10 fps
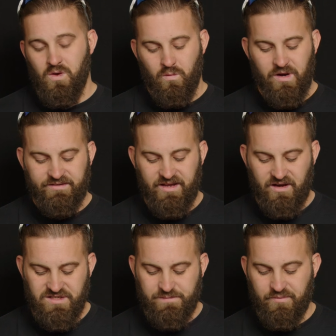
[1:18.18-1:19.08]
We're going to take
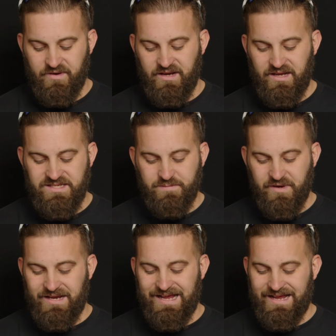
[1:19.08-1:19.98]
our spring and
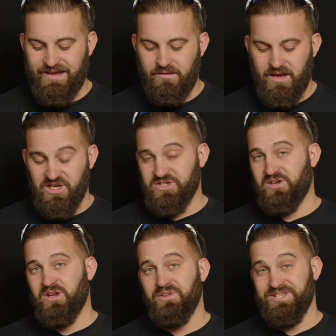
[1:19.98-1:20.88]
spring guide, and just so
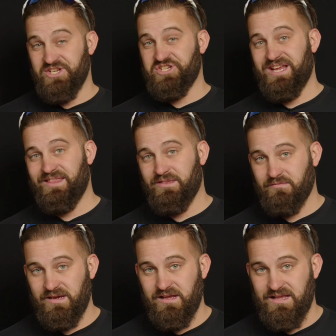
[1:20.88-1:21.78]
you know, this is a Gen
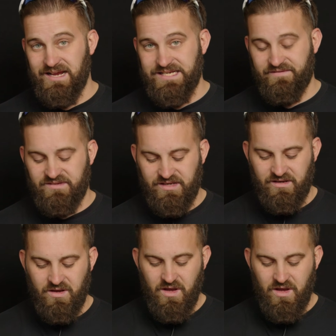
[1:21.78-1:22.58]
3 Glock 17. It